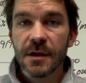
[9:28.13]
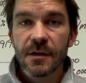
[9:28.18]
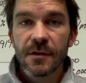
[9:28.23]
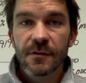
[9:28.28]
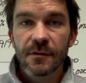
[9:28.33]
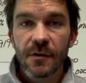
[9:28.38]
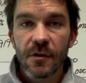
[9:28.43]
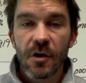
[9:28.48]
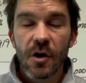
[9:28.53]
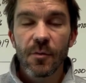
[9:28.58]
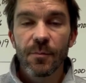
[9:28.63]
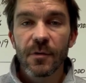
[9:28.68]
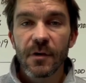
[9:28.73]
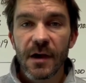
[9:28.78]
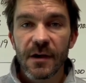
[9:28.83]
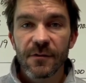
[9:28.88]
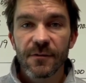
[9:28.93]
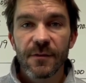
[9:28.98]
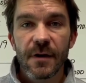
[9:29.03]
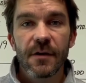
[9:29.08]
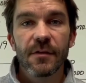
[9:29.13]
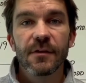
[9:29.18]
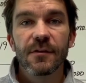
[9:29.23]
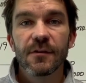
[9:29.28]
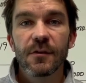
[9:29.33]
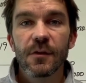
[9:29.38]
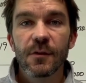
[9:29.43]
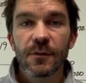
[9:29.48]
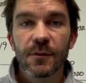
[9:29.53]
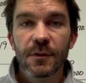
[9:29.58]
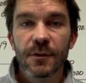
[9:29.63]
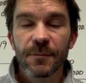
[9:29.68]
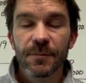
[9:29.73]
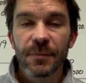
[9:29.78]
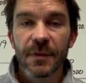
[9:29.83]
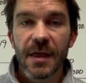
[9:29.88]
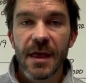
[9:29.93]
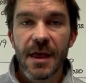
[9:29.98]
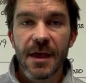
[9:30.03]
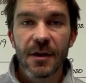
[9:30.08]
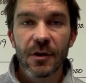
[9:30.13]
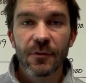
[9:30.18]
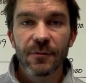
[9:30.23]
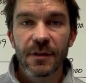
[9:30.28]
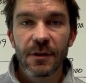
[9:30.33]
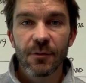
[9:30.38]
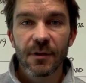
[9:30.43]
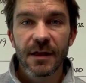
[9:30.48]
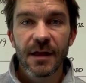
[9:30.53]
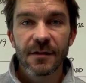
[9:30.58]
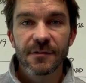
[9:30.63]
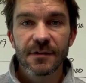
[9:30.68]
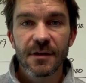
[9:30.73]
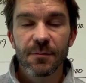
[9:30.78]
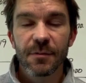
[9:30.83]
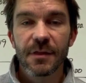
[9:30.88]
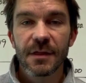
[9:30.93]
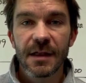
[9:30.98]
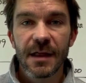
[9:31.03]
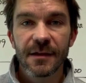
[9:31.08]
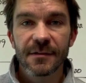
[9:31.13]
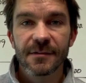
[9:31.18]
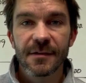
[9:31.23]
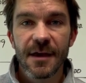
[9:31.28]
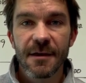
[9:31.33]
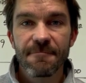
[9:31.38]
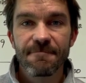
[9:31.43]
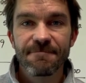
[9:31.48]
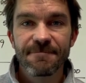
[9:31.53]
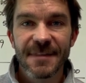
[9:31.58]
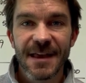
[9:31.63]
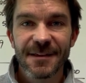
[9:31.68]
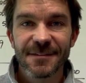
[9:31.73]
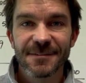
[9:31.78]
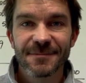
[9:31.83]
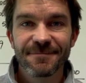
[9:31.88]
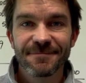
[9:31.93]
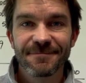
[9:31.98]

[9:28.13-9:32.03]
So I hope you guys found this useful, and hopefully we'll catch up with you next time. Thanks.